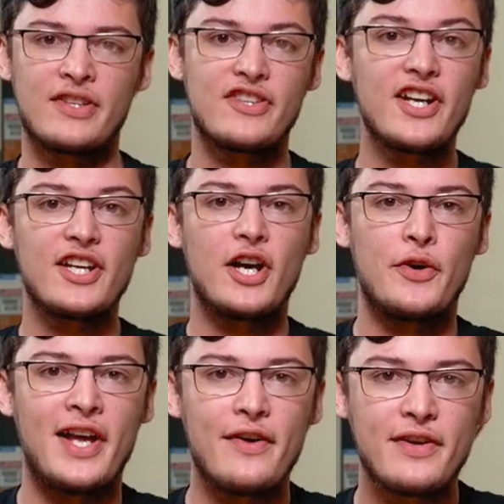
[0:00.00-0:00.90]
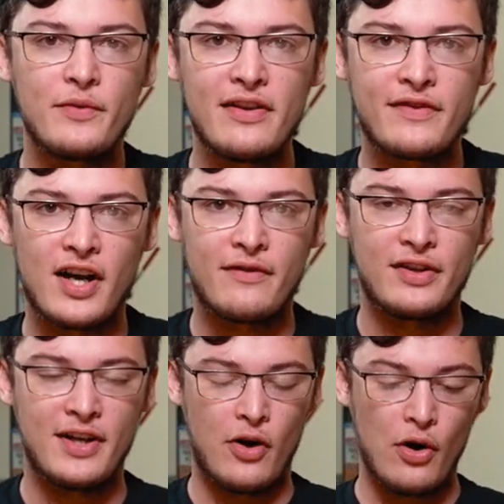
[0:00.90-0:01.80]
So there you go. Now that we've
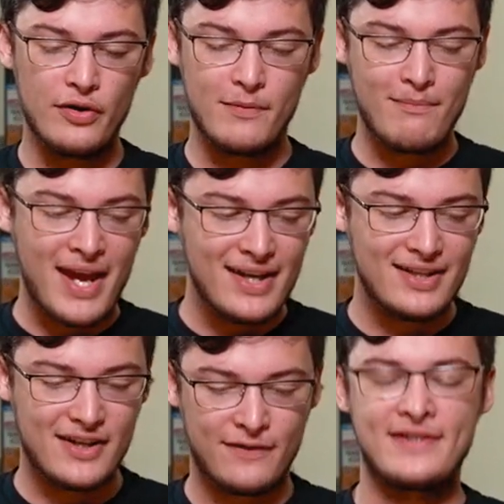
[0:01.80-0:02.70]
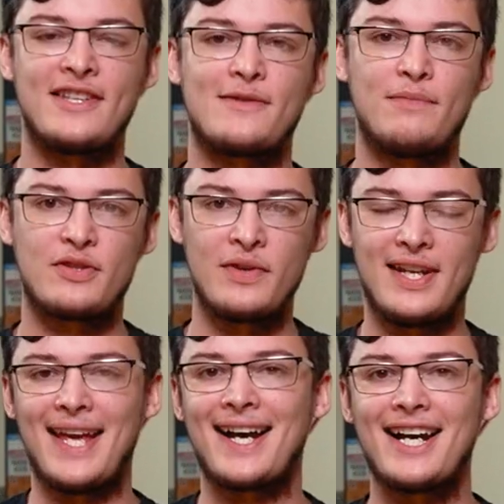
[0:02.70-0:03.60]
covered all the main differences
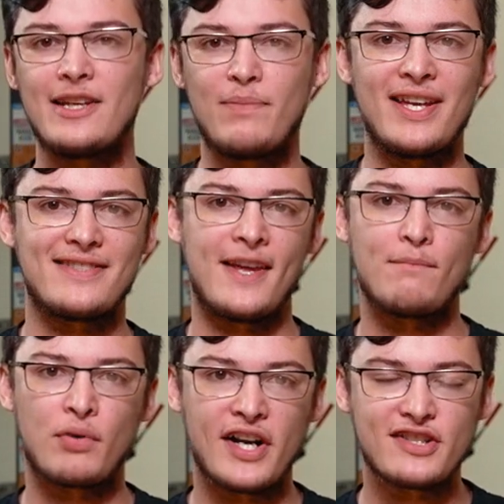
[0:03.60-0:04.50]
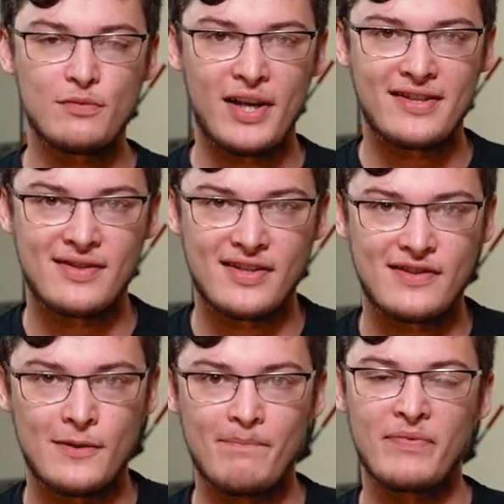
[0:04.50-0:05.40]
between a height-based and pressure-based
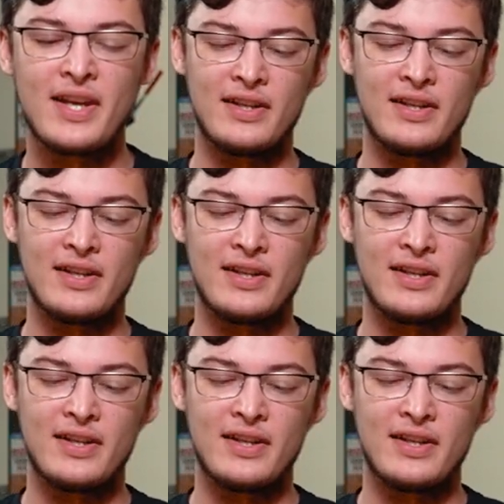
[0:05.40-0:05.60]
system,